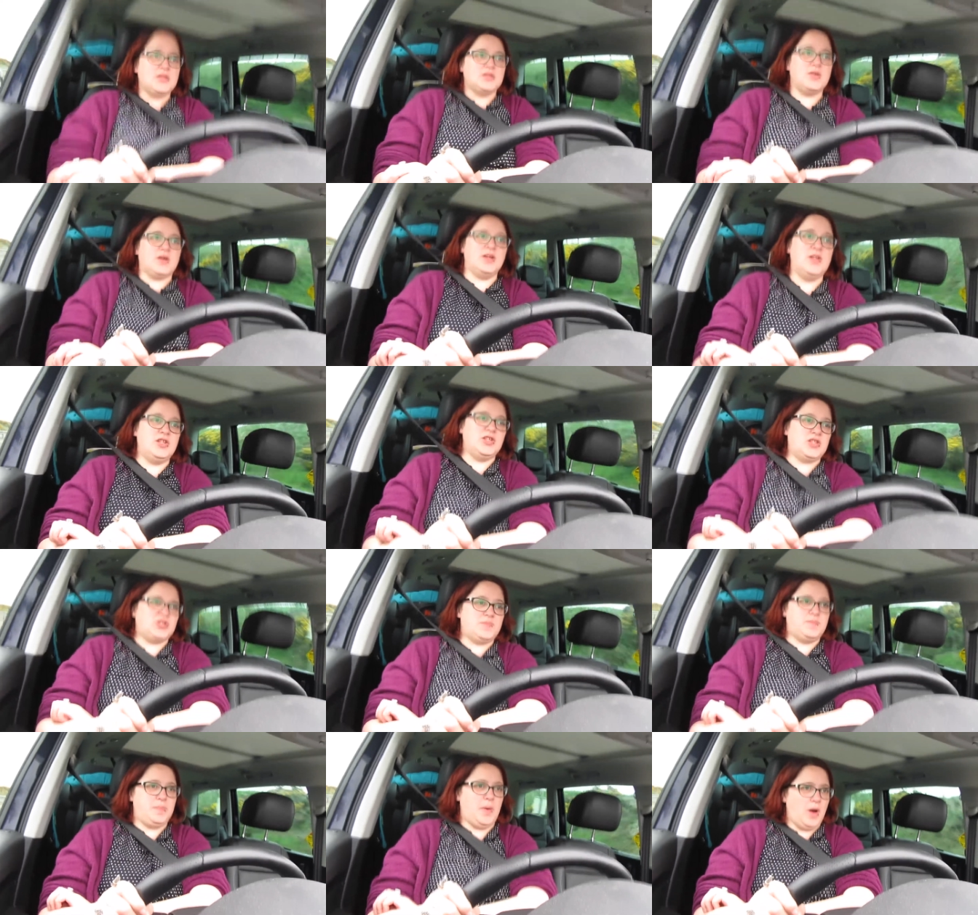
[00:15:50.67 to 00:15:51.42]
So I
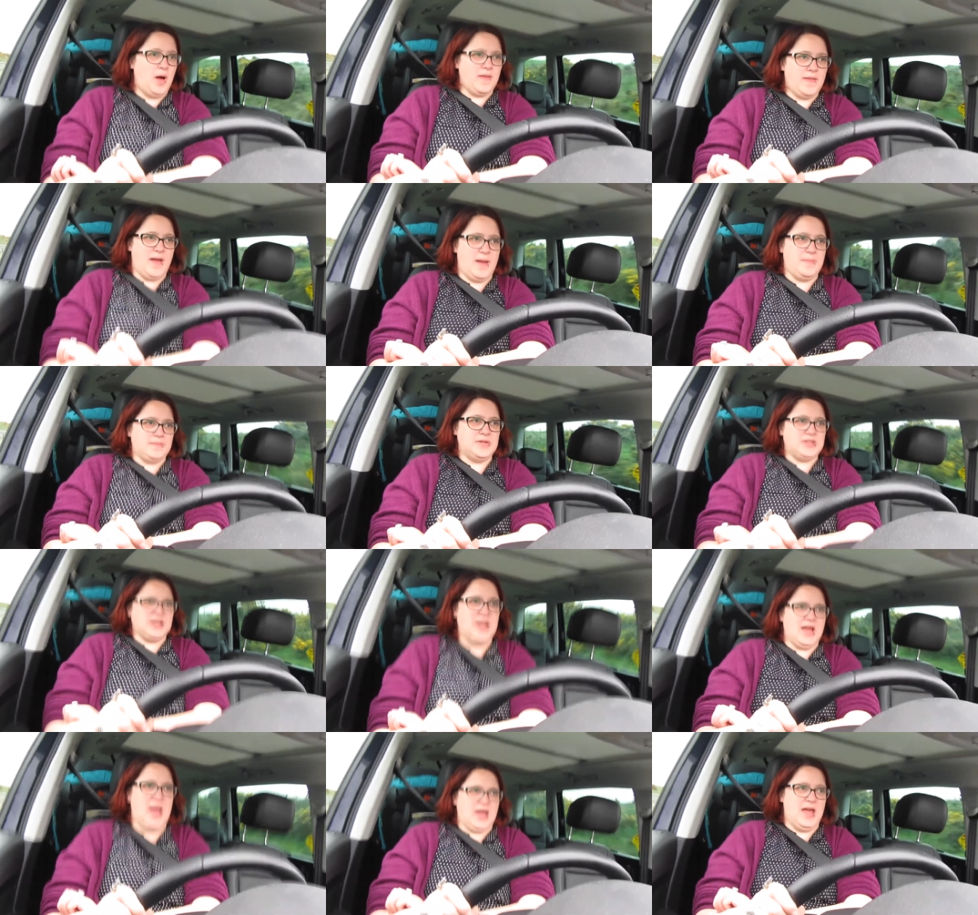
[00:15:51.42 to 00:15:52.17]
just bought them
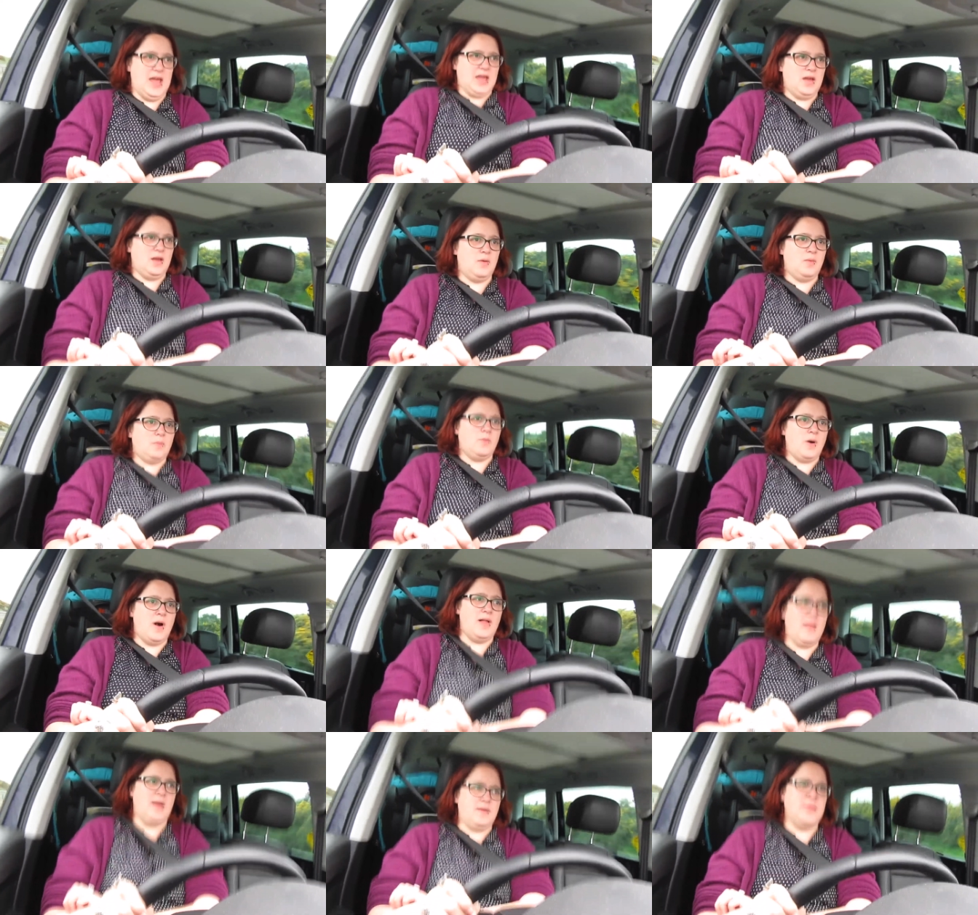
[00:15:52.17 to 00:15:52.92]
today
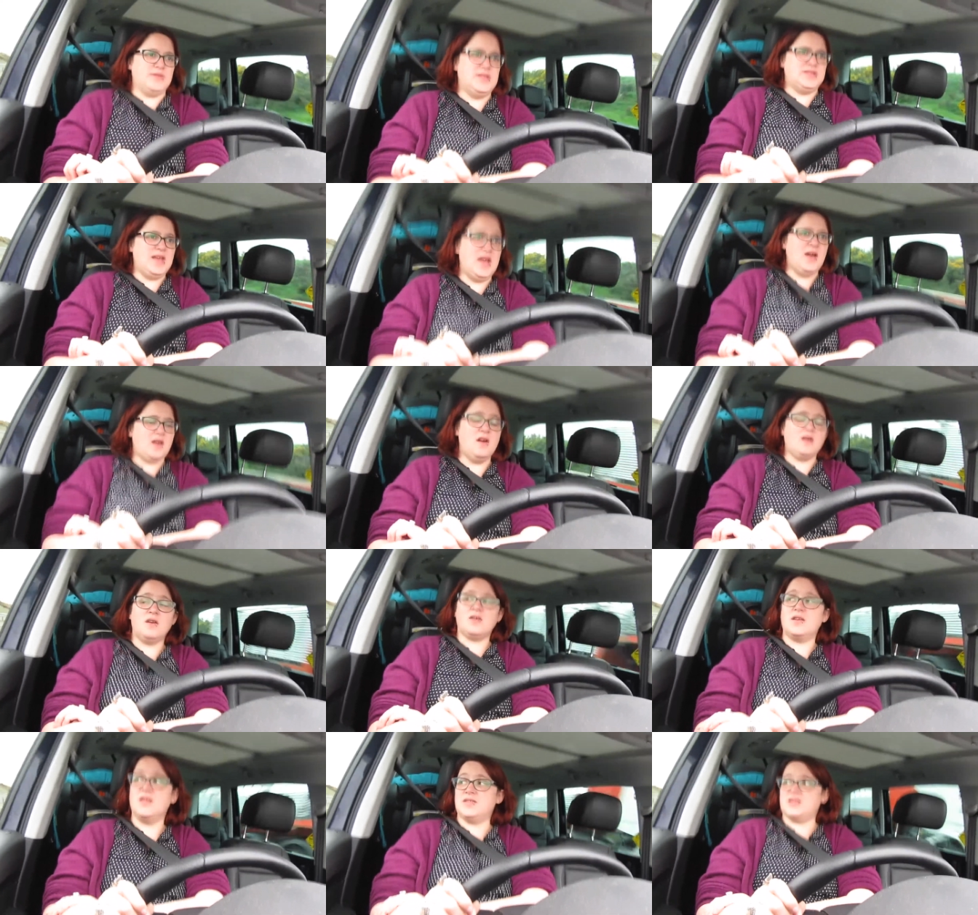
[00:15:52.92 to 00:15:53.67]
while I was
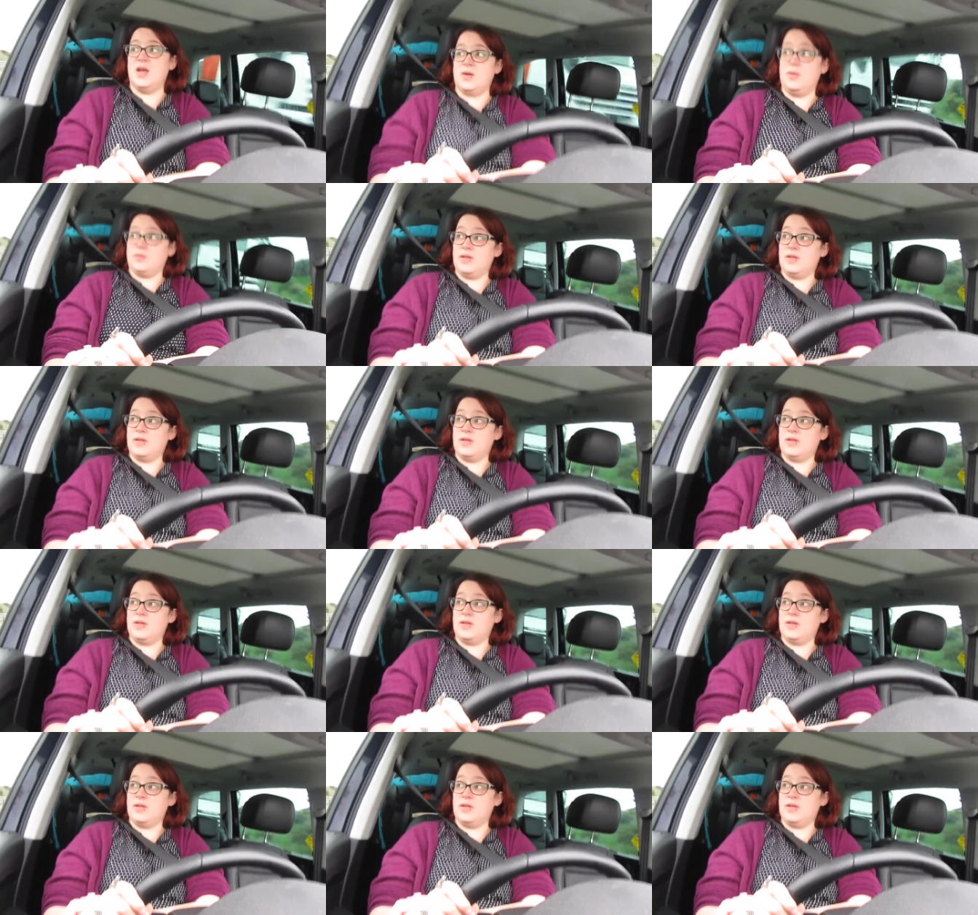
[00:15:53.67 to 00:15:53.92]
there because they,